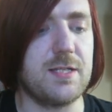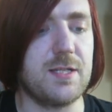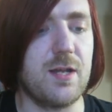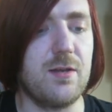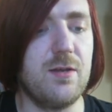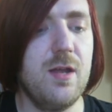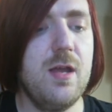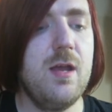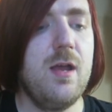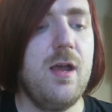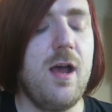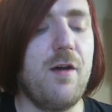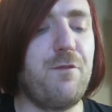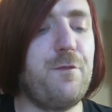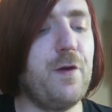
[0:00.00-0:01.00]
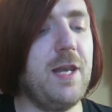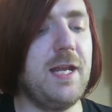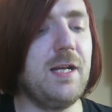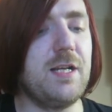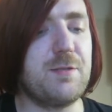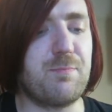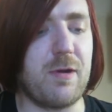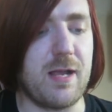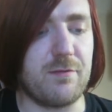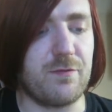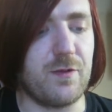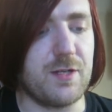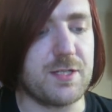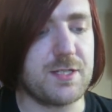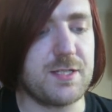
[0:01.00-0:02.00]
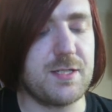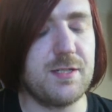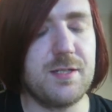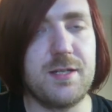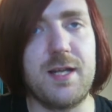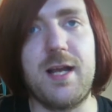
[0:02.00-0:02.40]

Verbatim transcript: So a full English breakfast.